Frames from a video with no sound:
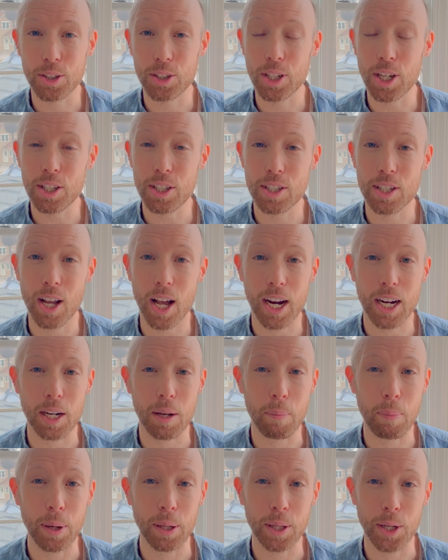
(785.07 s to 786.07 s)
just not going
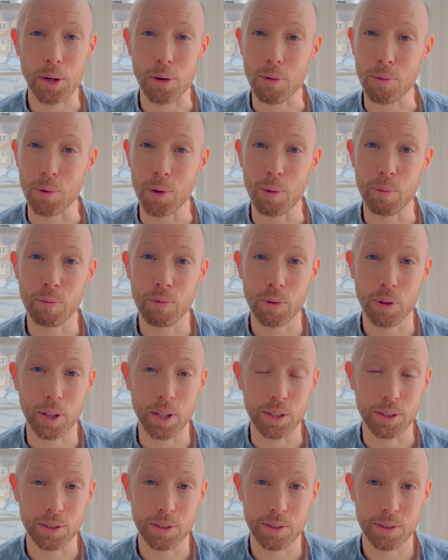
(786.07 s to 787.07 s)
to be a lot of room for
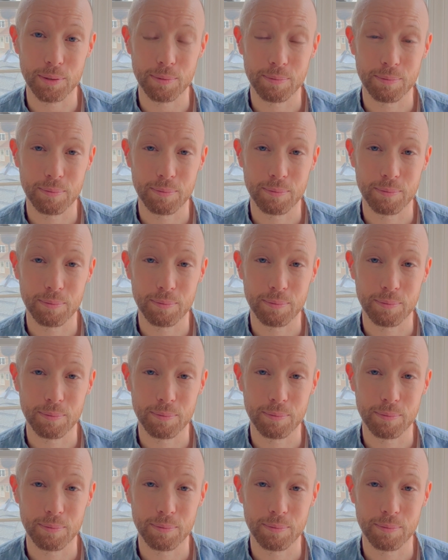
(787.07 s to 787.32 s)
this.